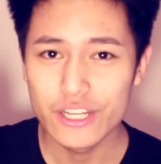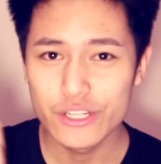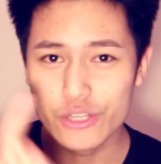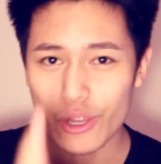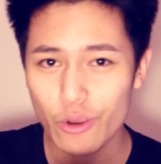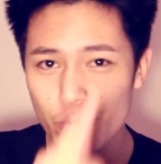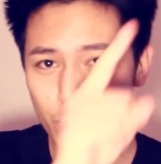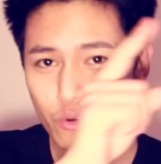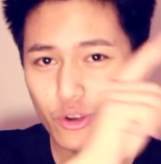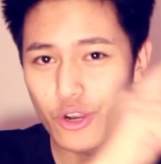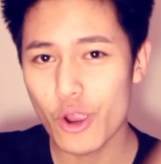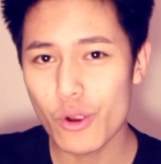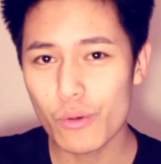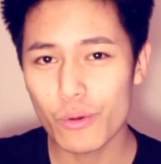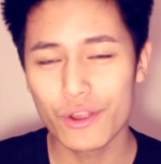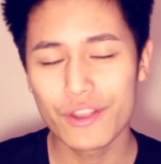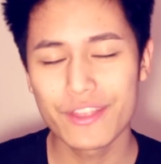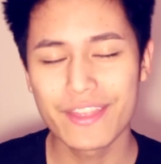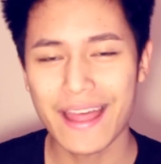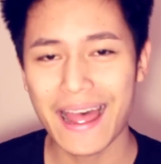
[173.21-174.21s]
don't go
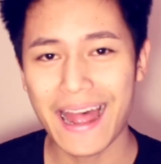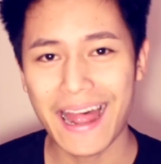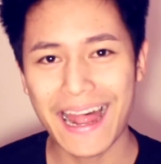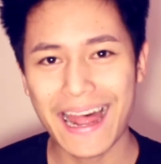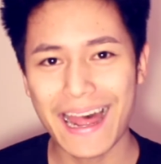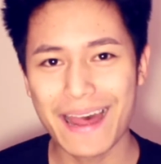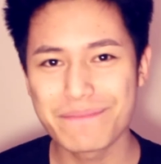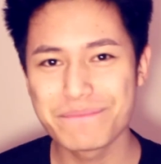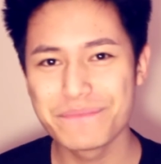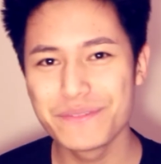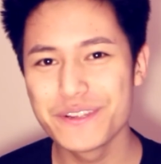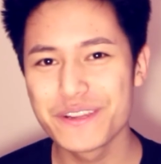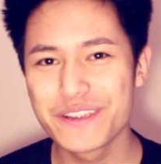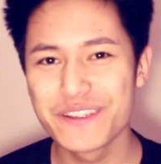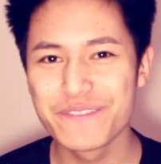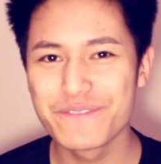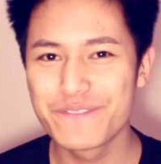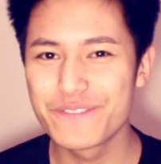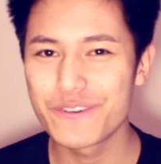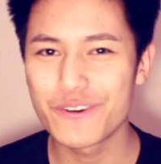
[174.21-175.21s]
on that app looking